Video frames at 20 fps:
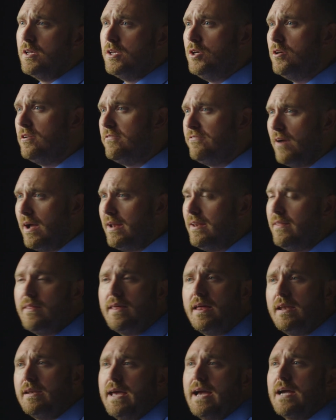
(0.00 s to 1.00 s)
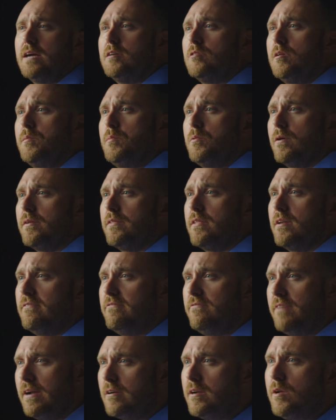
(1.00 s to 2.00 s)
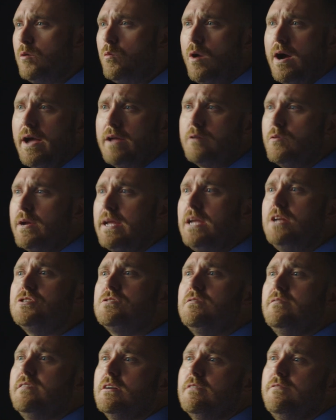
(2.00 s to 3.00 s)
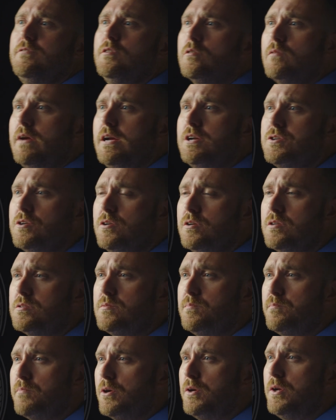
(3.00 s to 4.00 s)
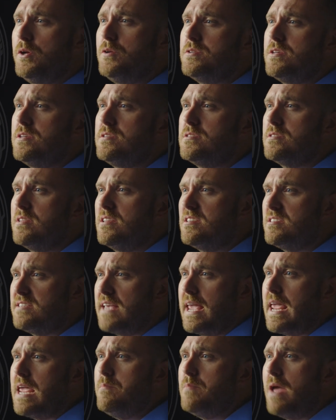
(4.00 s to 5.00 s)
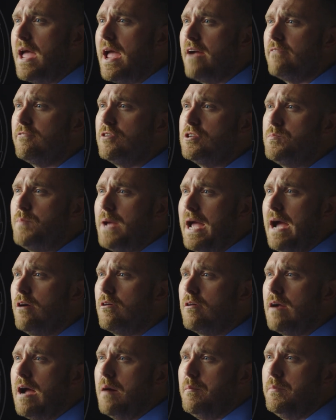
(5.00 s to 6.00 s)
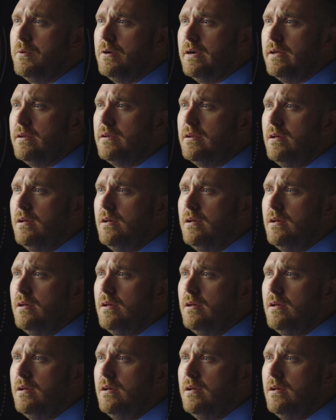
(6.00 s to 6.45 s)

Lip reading: You'd find in that NAA report that a very wide range of air fuel ratios produces the same average power output.